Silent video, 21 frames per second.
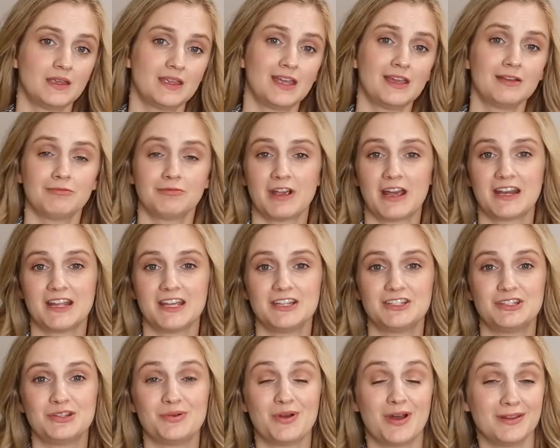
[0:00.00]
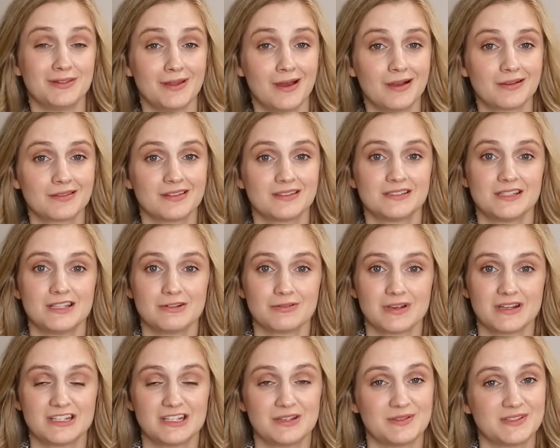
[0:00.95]
Get ready to unlock the
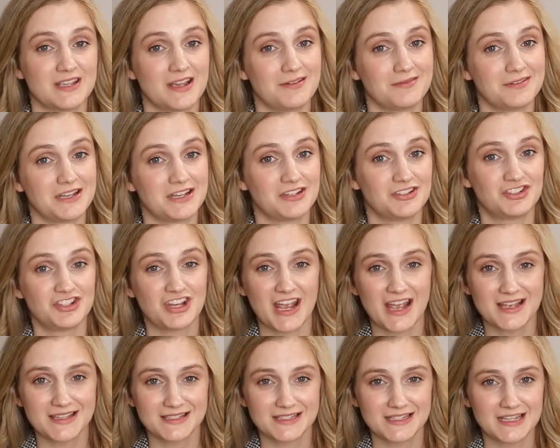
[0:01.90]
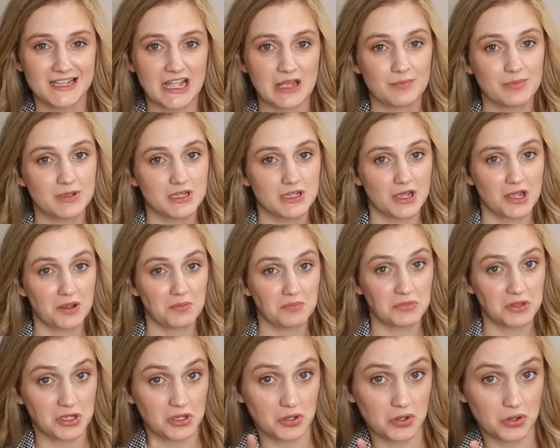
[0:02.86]
secret to sounding jazzy and become
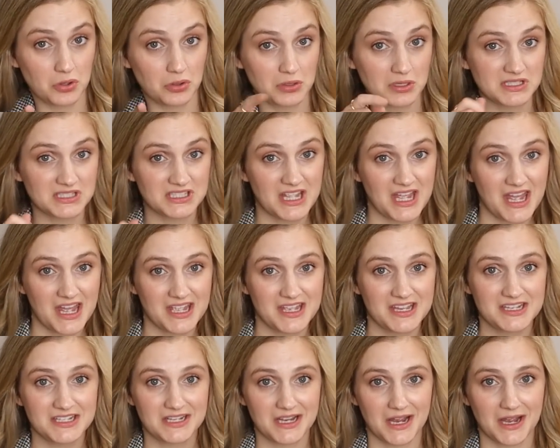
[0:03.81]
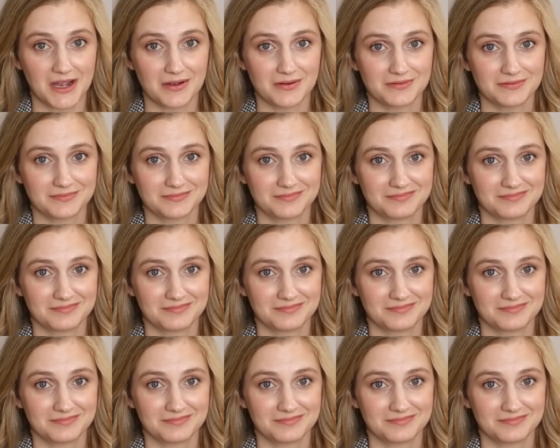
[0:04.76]
the coolest cat in town.